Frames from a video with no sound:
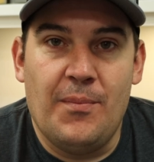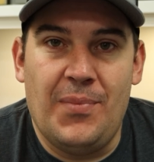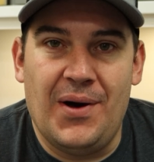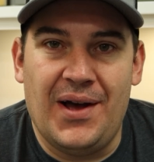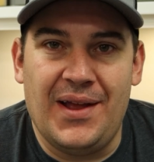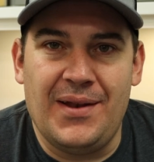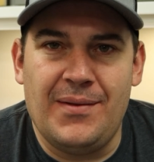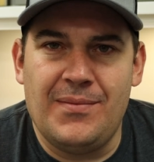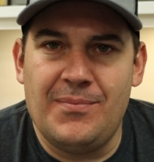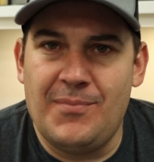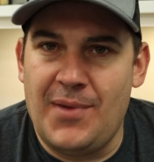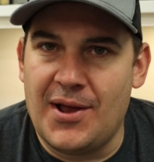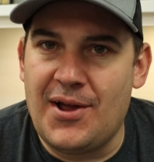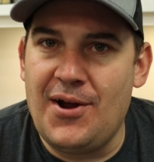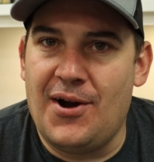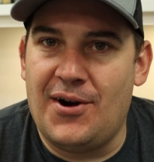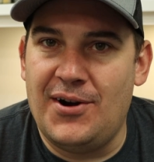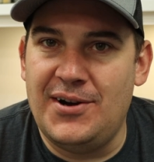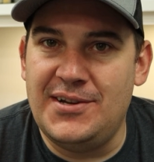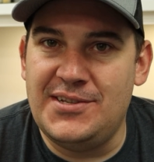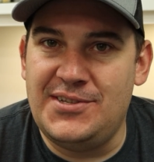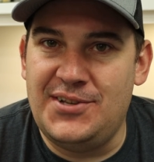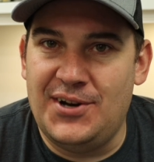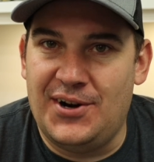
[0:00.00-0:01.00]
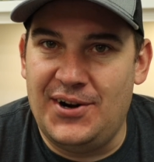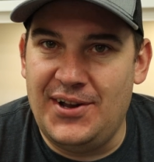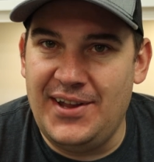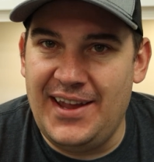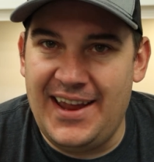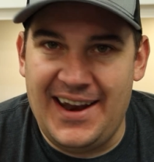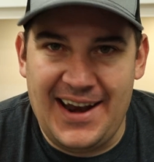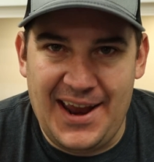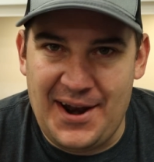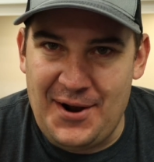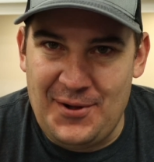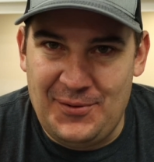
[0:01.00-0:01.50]
but my car is
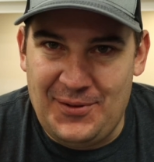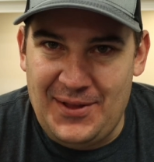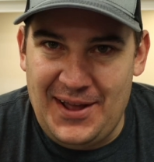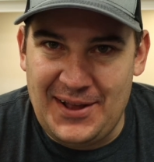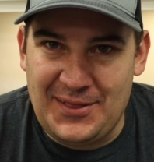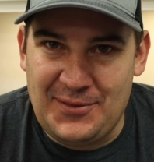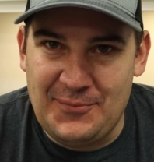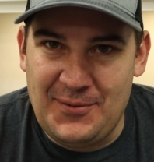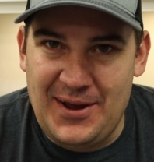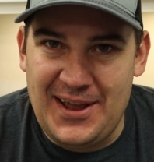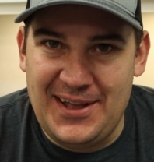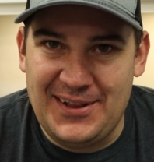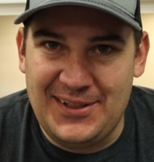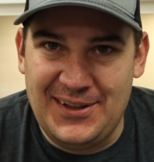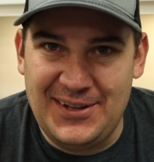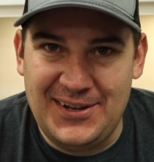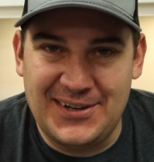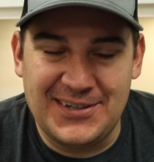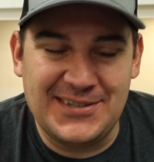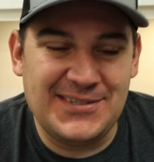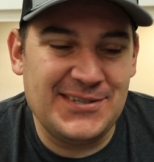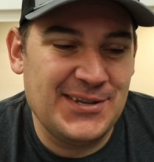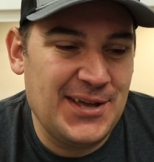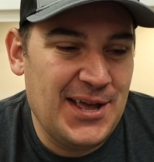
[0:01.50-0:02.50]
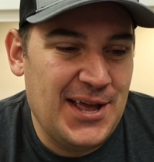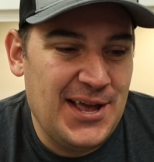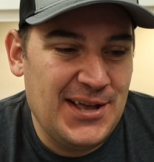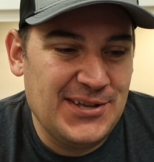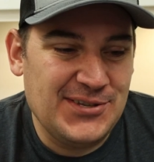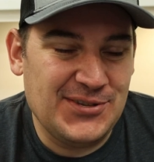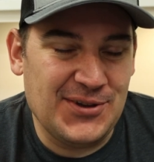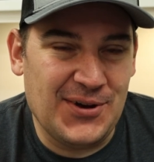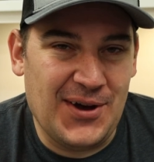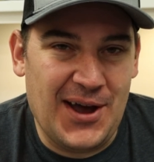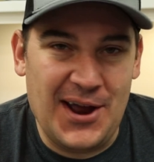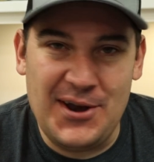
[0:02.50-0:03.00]
dirty and I don't like the way it looks,
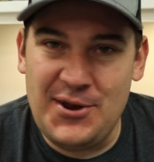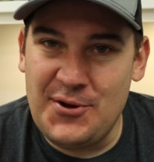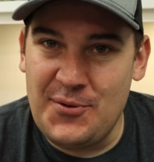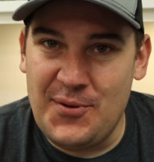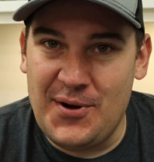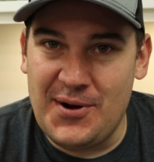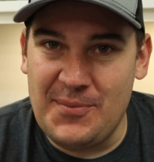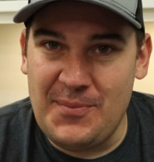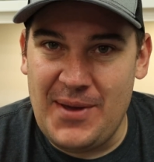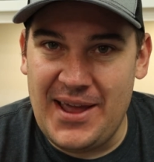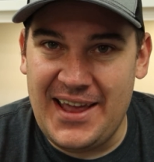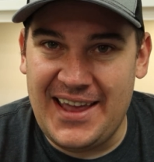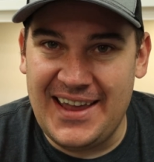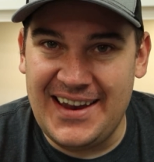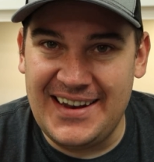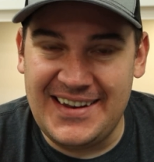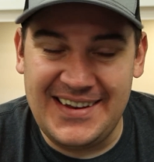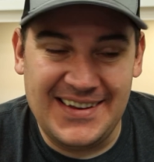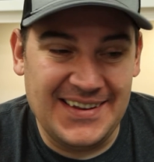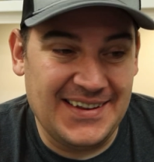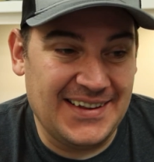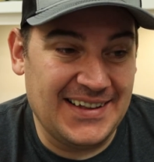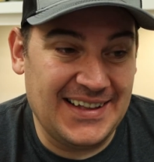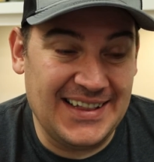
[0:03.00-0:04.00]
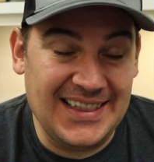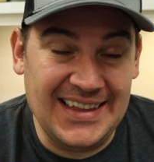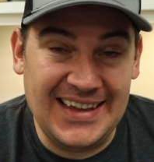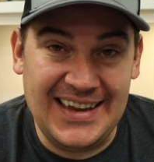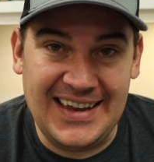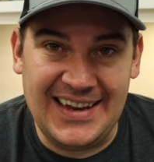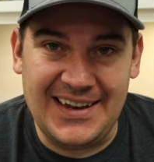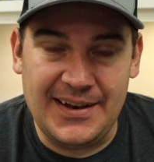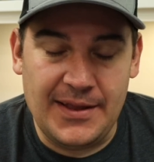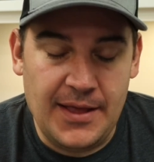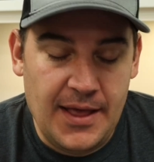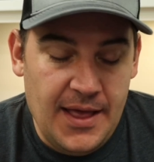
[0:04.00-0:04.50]
so I do want to make it
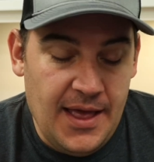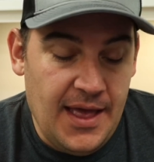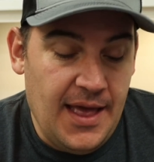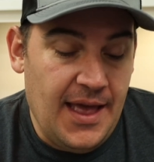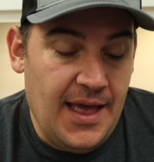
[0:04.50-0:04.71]
clean.